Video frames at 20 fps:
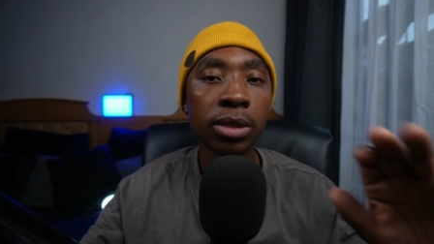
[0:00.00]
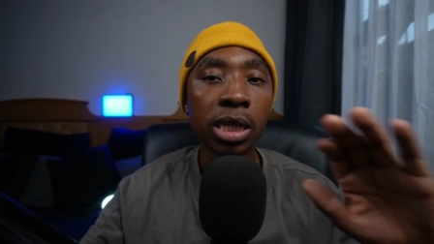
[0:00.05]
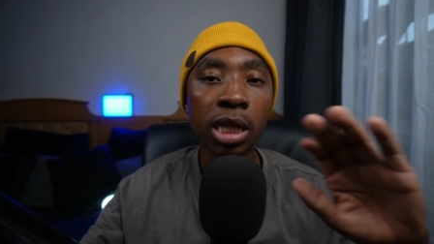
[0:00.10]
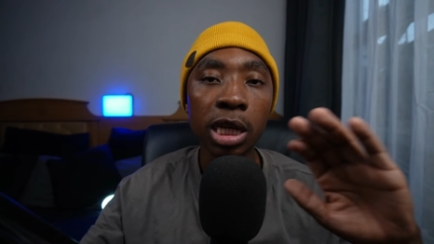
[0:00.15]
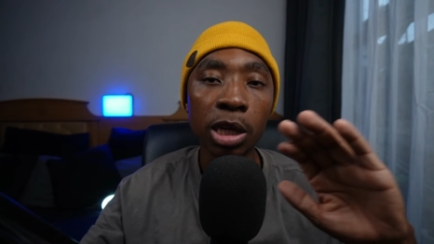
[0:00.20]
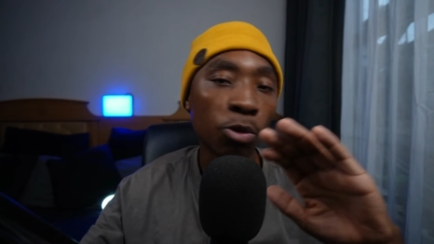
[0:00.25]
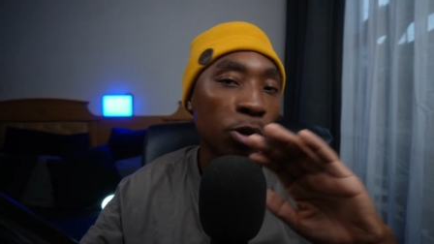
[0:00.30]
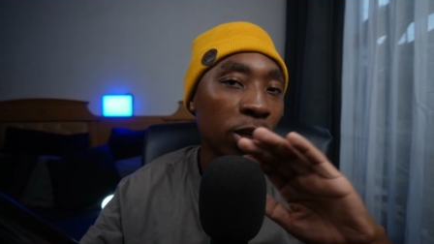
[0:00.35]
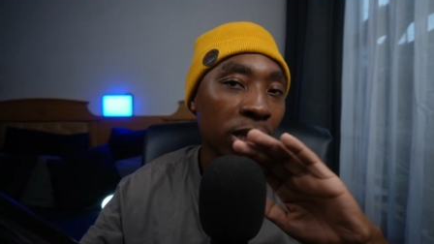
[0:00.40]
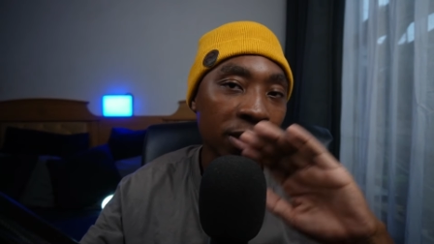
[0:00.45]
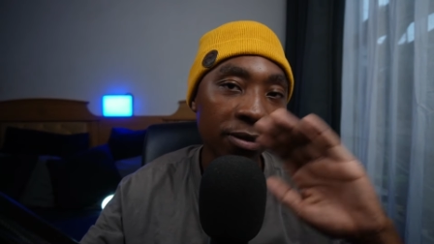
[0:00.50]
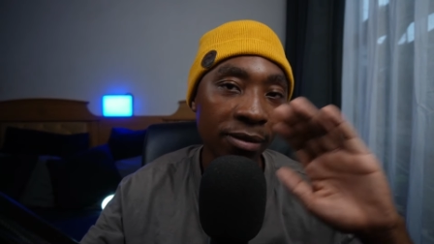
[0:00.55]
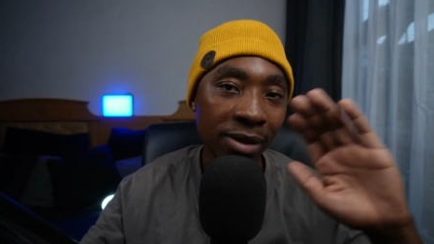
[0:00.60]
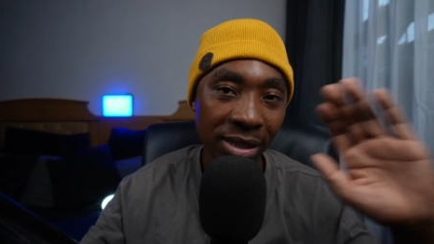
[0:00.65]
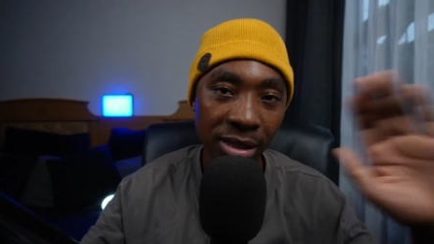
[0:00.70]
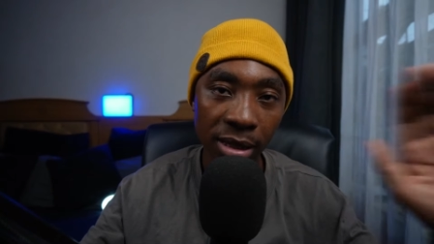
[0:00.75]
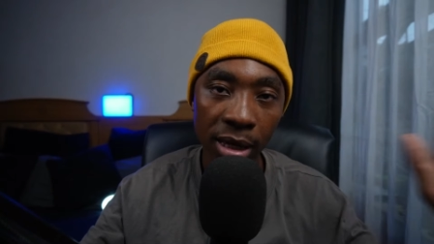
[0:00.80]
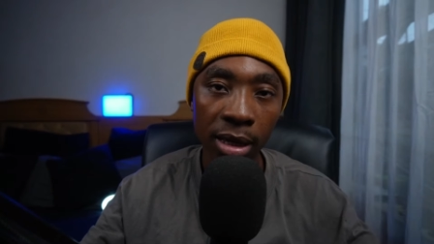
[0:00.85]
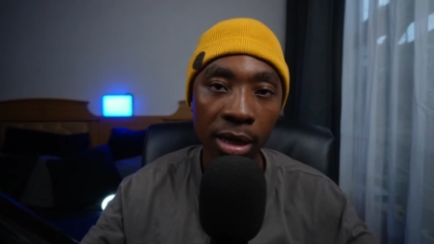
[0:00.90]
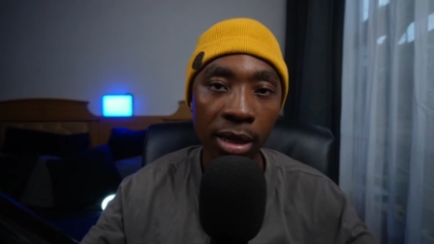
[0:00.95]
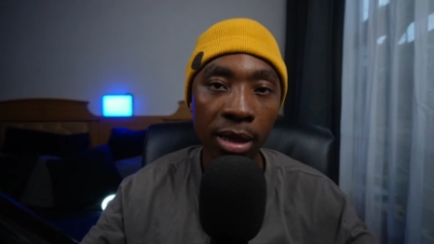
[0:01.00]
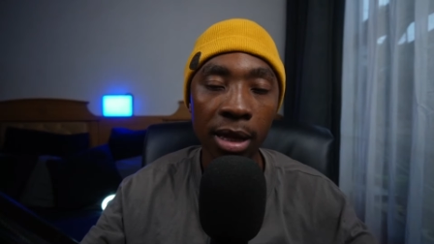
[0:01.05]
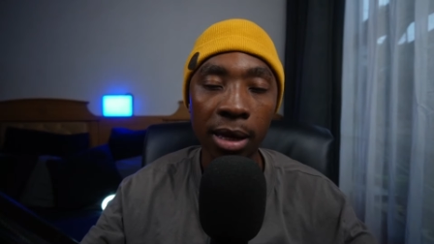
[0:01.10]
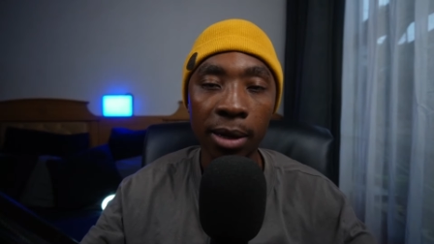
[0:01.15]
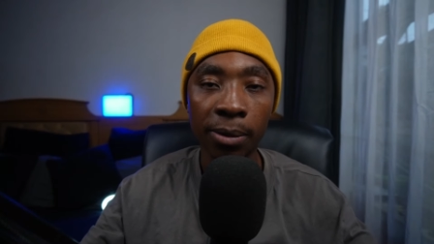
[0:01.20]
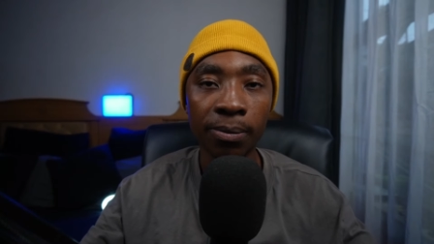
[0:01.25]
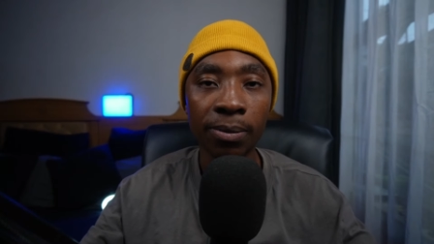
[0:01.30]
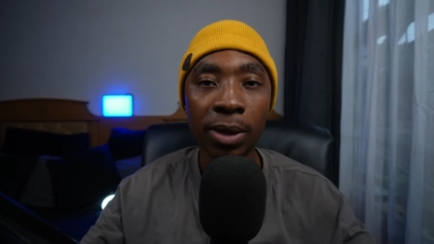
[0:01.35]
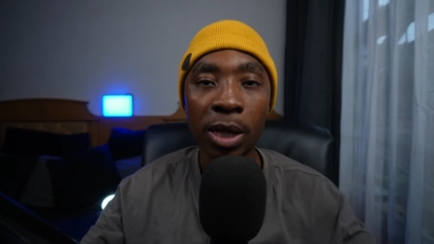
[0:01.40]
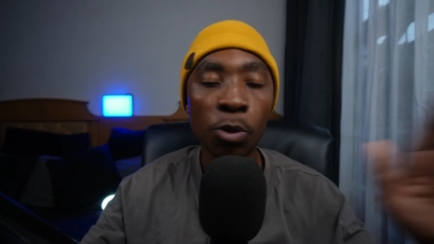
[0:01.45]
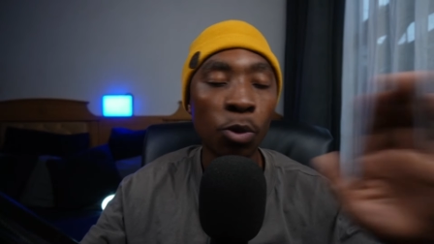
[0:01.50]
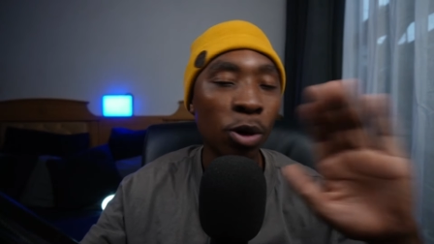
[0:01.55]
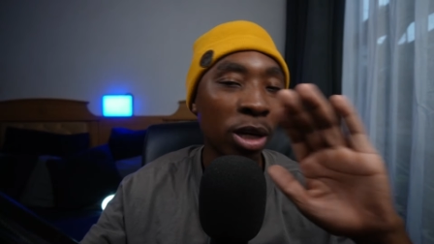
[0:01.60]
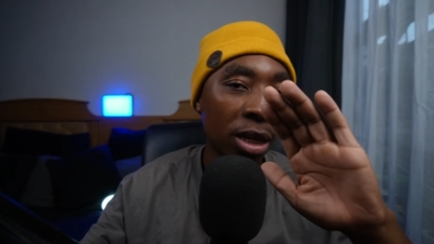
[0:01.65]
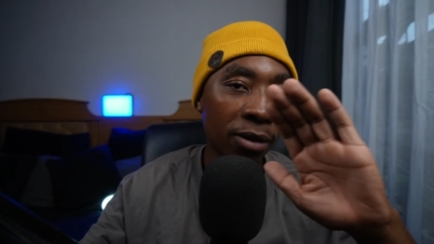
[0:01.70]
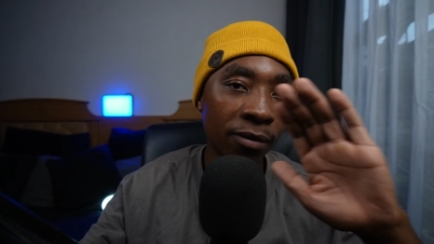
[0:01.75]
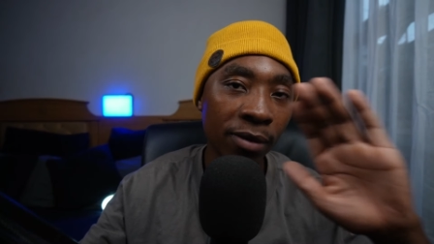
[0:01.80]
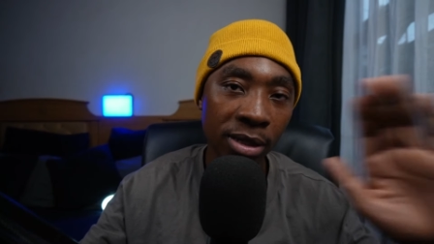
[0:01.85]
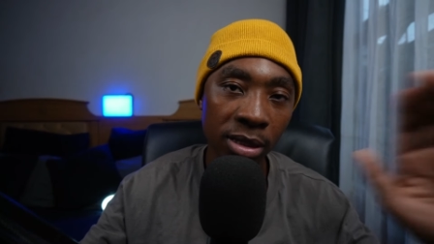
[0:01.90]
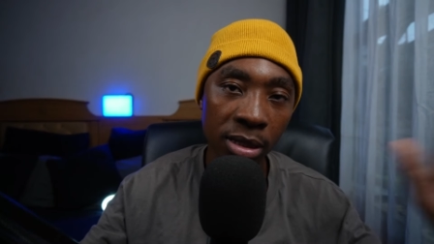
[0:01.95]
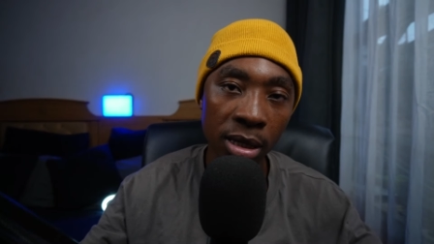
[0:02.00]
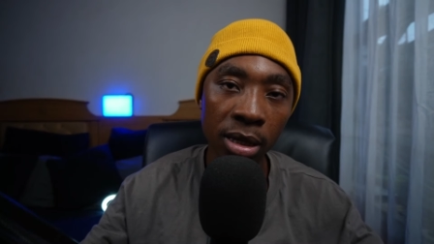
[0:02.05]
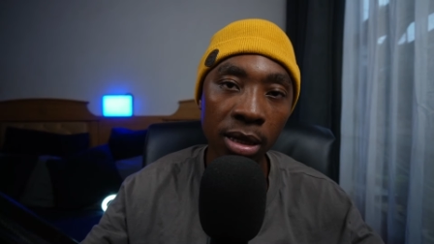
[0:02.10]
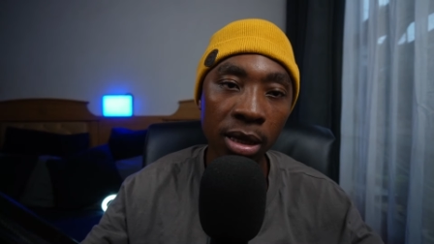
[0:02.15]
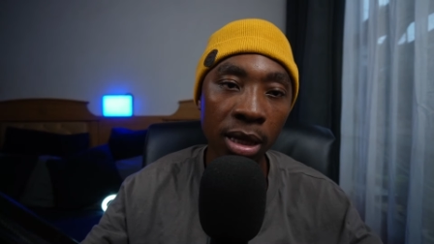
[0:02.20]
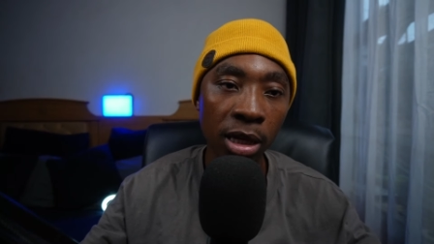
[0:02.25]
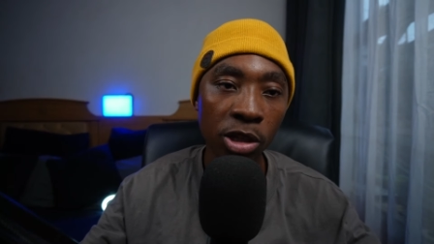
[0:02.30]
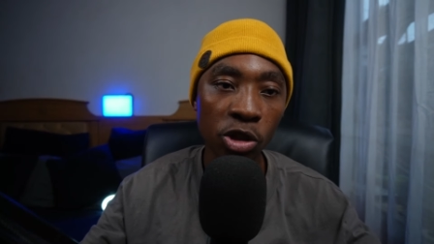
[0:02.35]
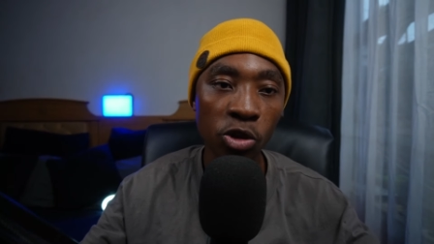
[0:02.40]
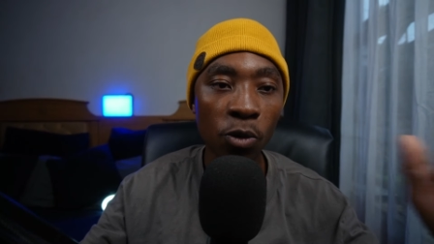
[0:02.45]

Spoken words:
He won't give us anything. He won't give us anything.